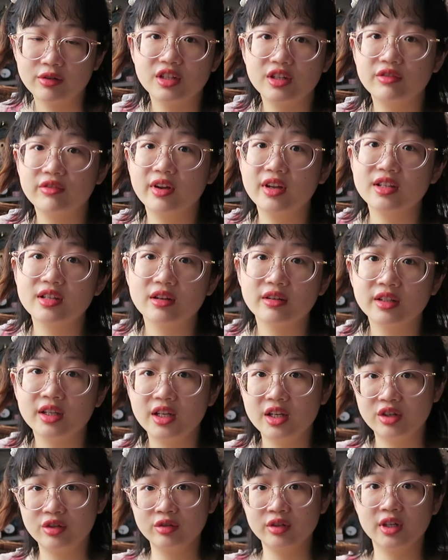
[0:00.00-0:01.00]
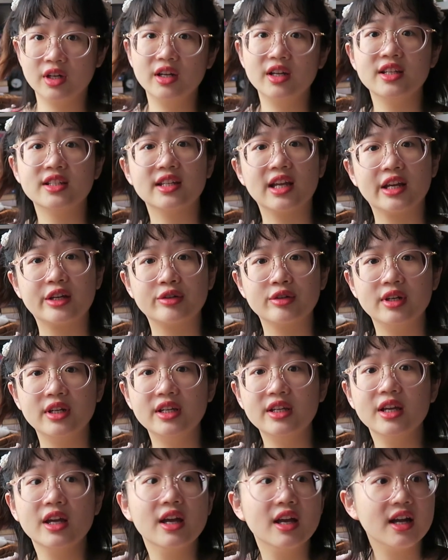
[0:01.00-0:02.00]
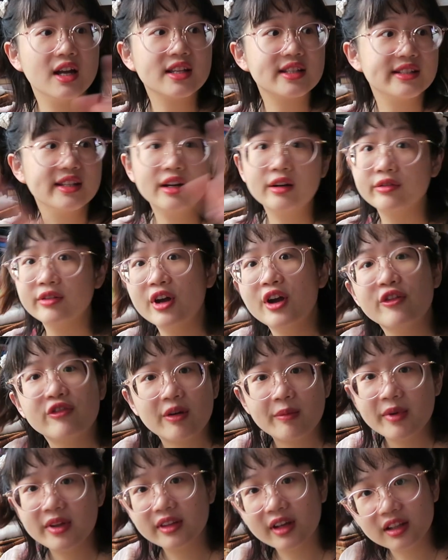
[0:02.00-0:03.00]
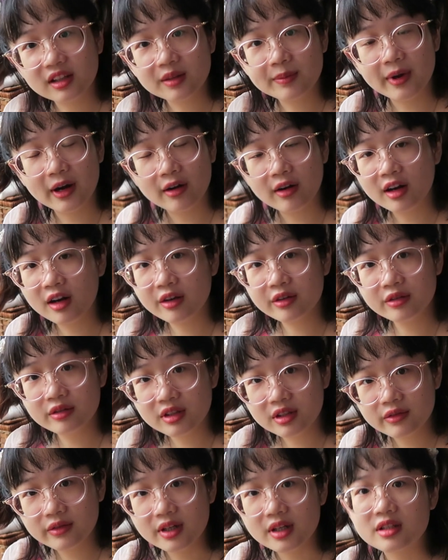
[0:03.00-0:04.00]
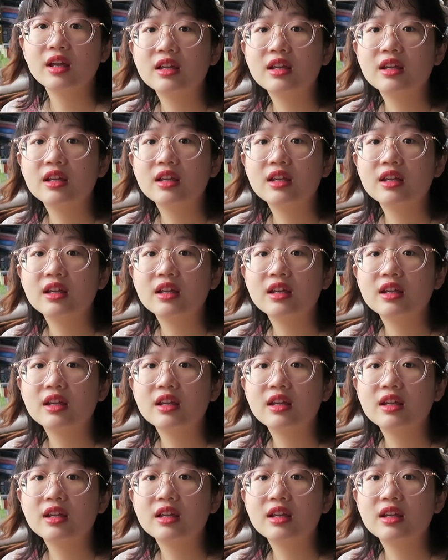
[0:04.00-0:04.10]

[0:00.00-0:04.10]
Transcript: She finds out the intruder is actually herself from another parallel universe,